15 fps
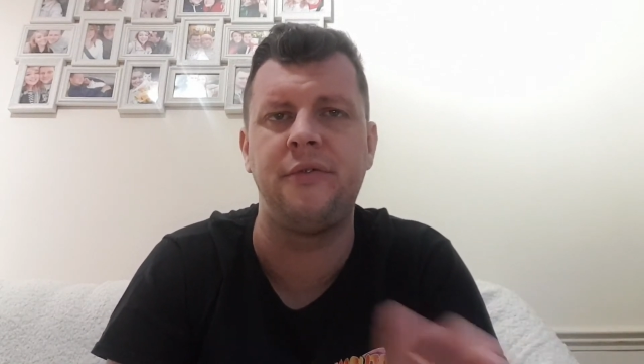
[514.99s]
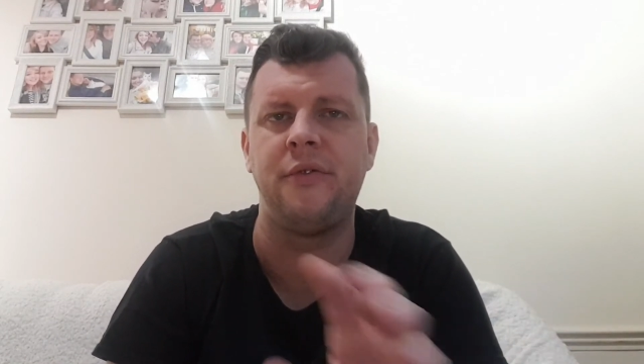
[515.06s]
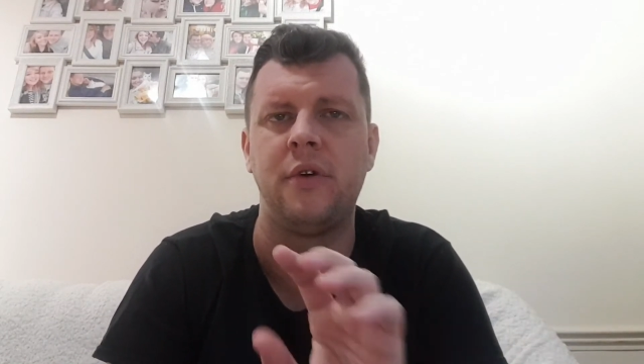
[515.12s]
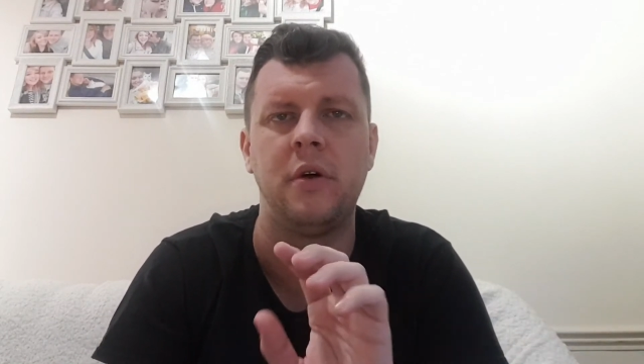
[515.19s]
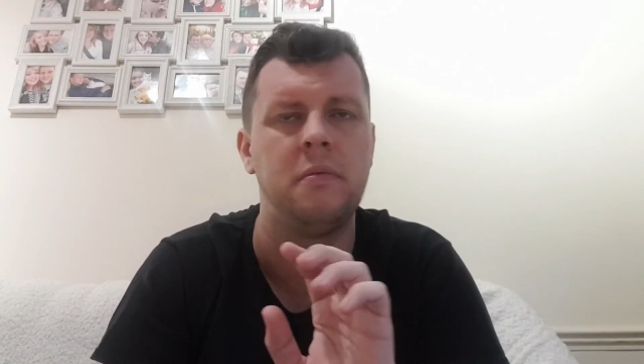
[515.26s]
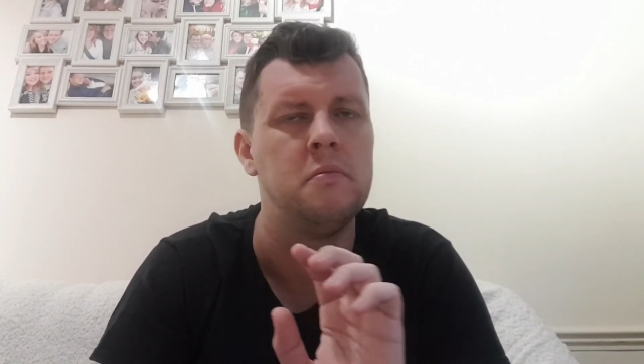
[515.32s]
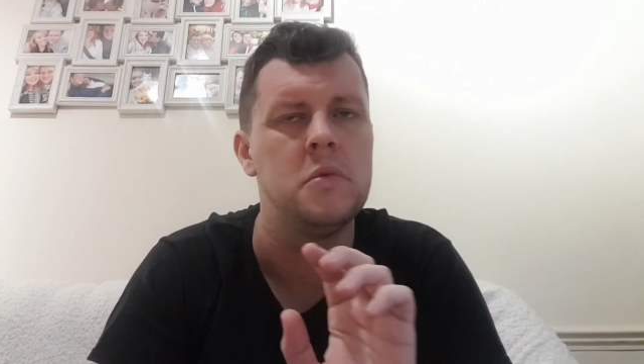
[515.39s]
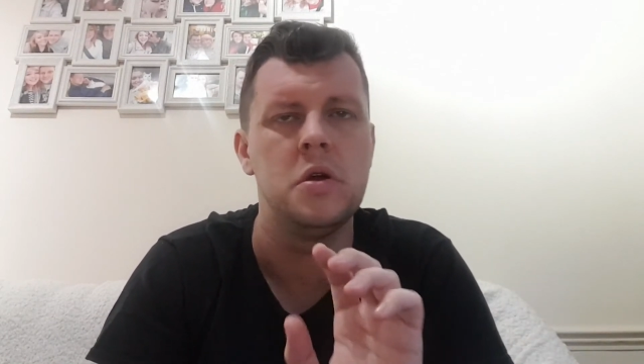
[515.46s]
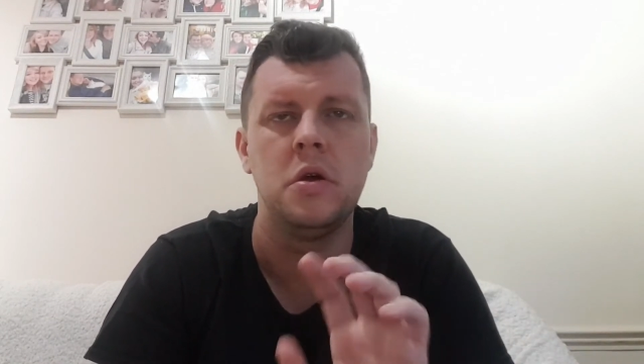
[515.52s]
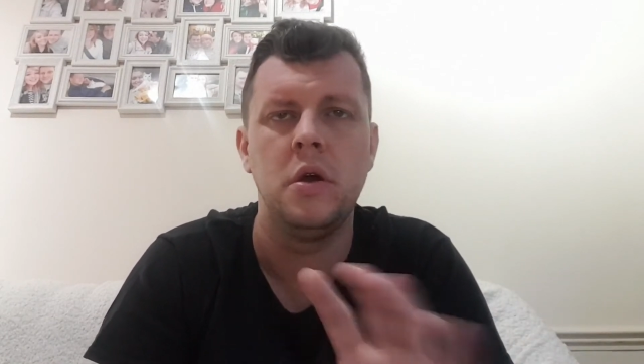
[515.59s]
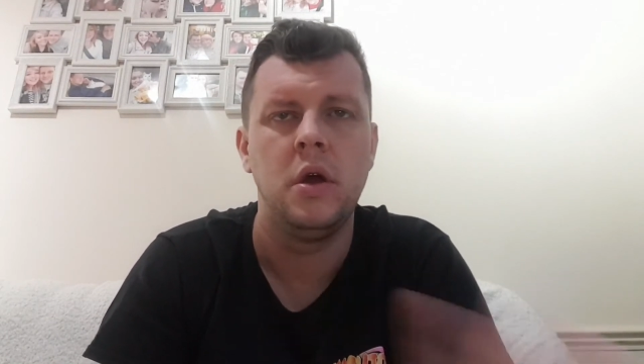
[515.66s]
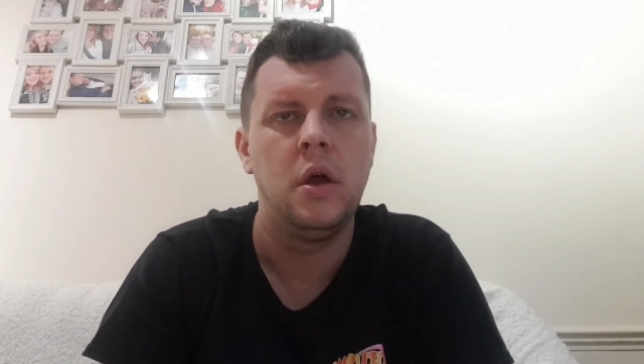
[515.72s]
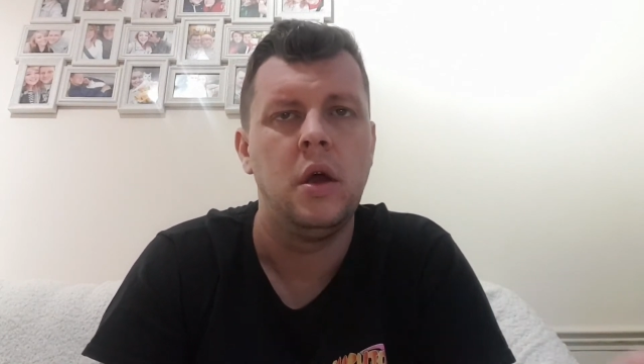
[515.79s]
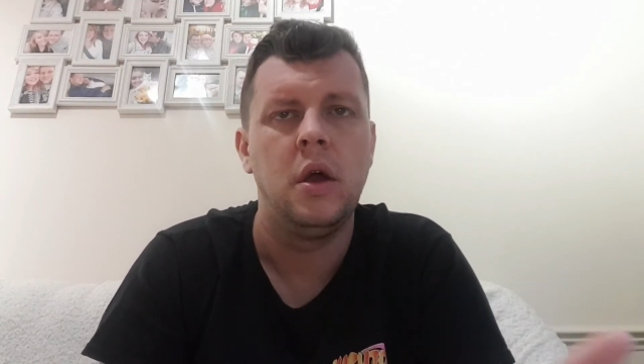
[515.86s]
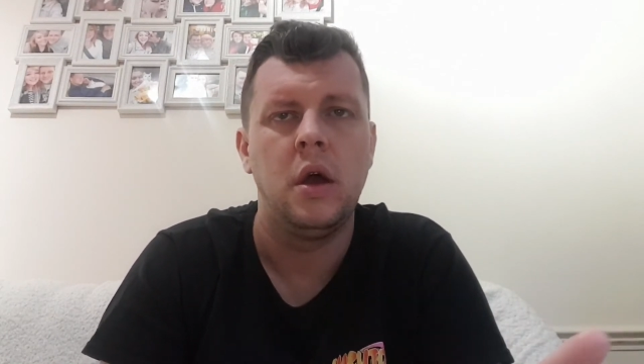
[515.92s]
for
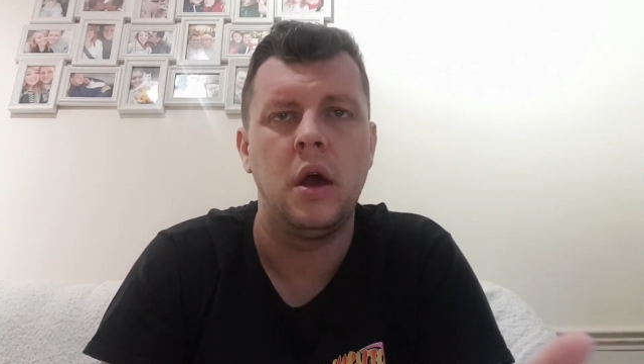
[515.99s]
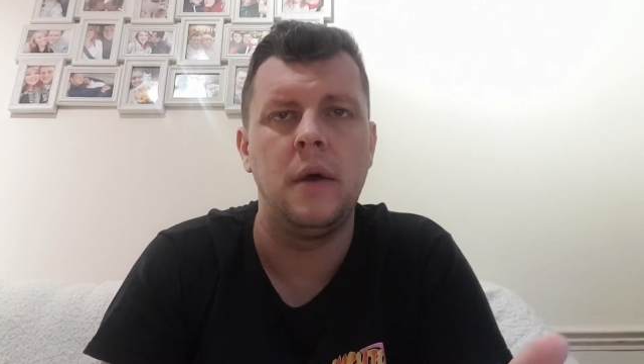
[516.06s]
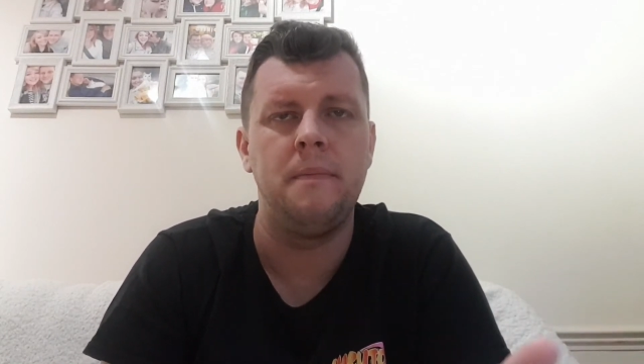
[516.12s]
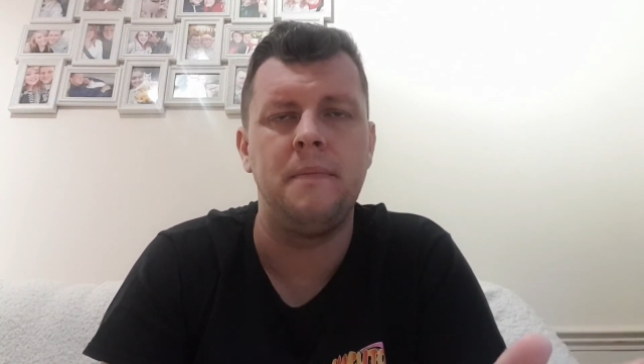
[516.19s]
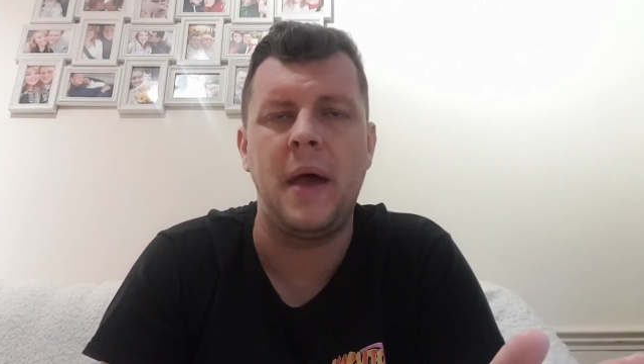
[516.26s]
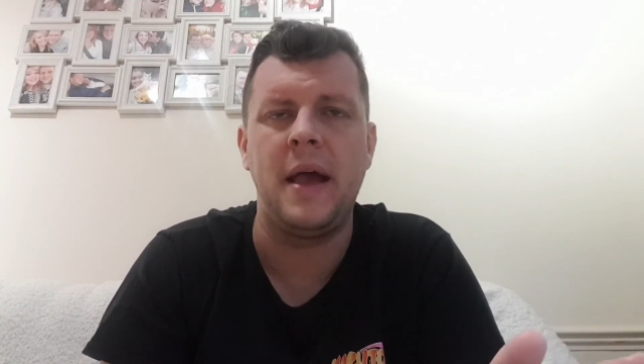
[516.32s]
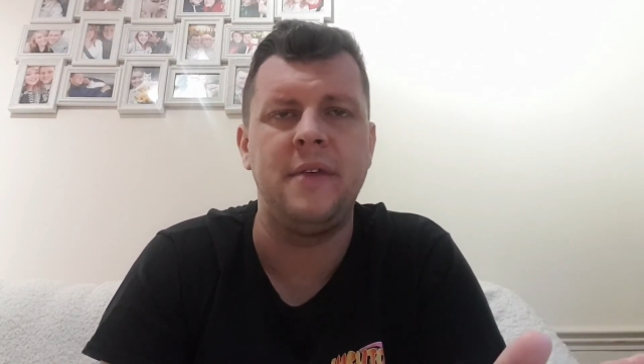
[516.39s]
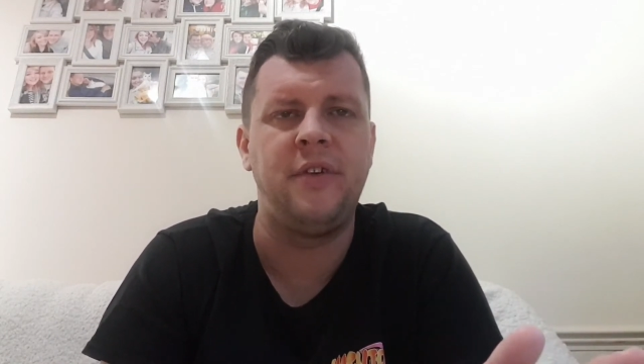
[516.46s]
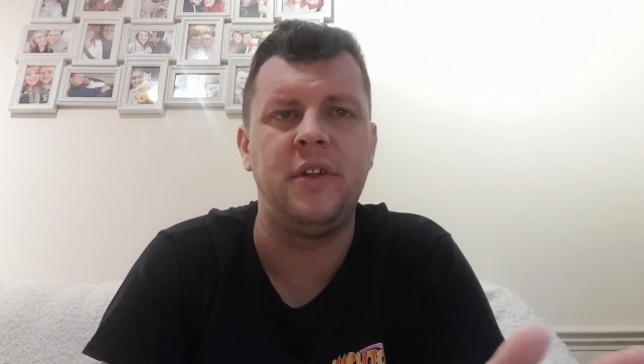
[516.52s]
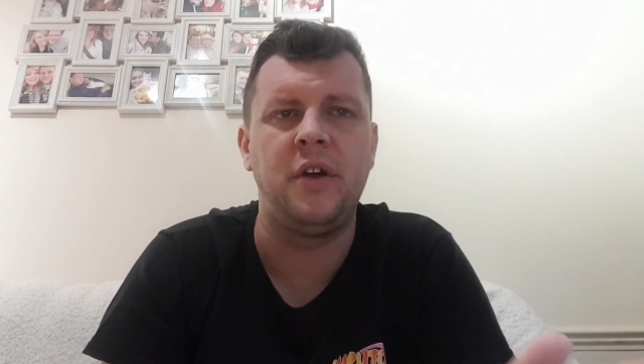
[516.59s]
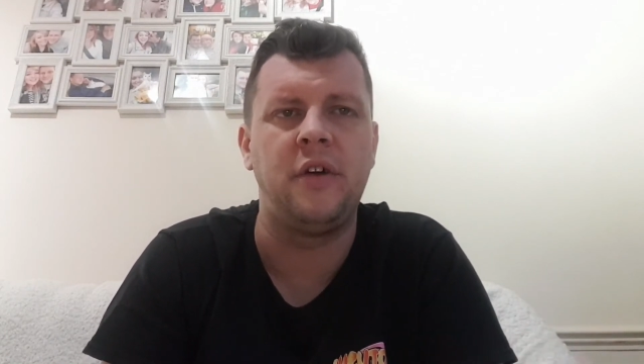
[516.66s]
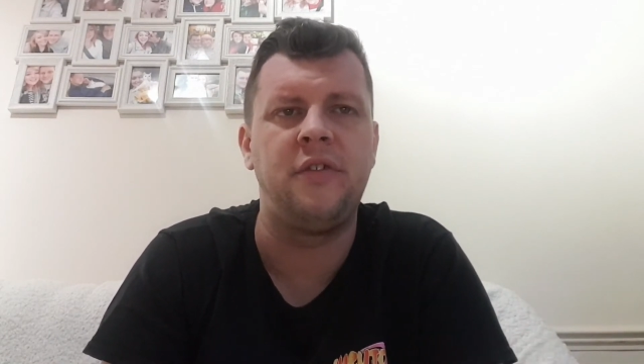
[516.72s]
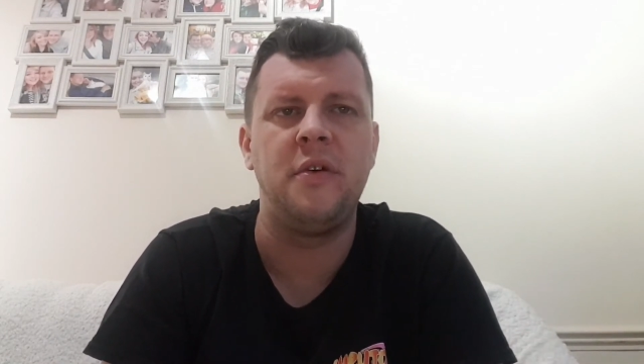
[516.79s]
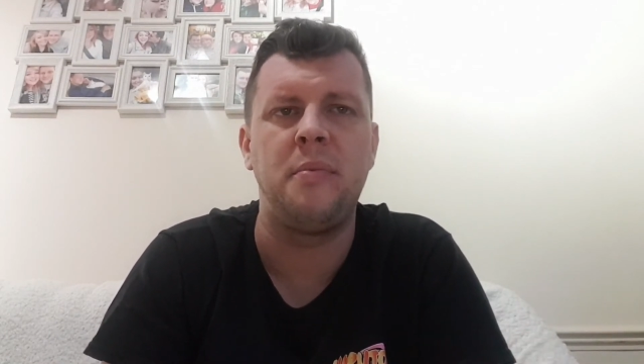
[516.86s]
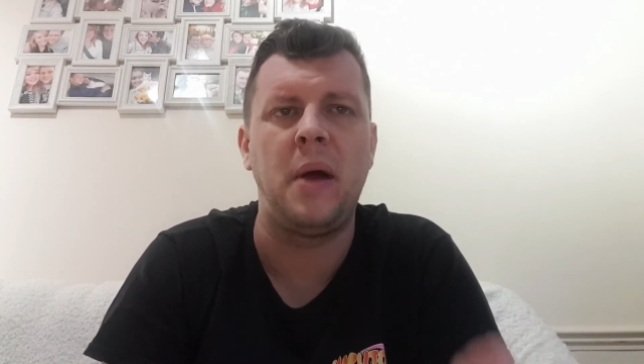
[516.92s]

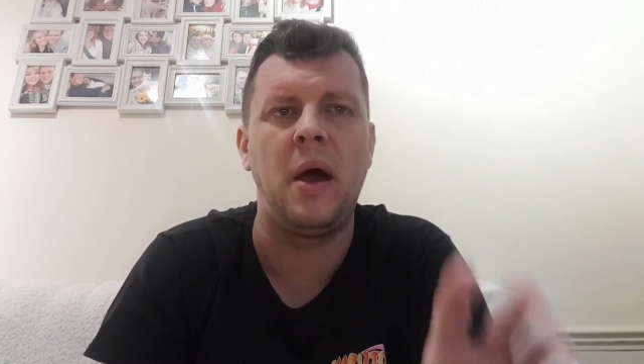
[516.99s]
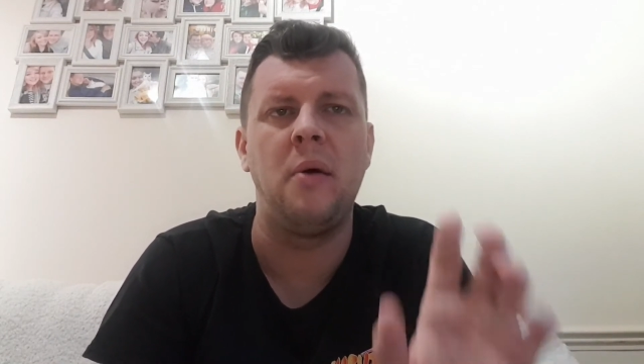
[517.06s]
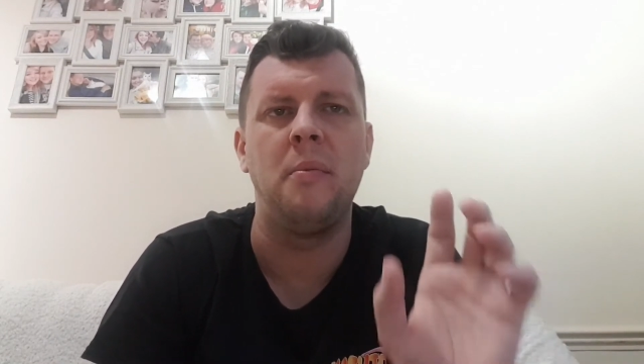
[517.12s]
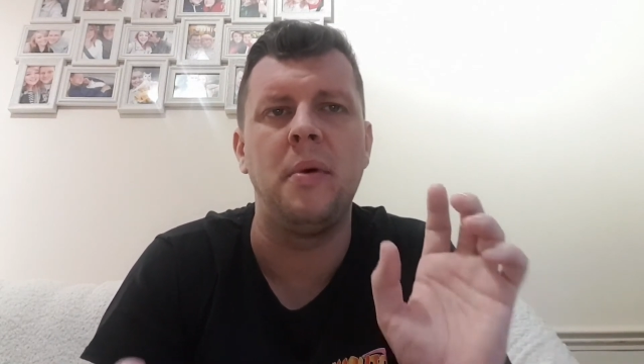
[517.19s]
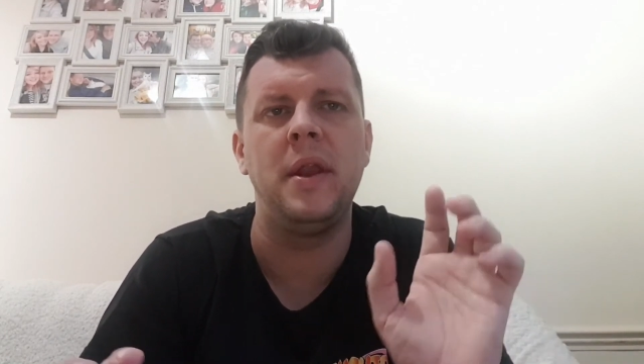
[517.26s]
£80-90.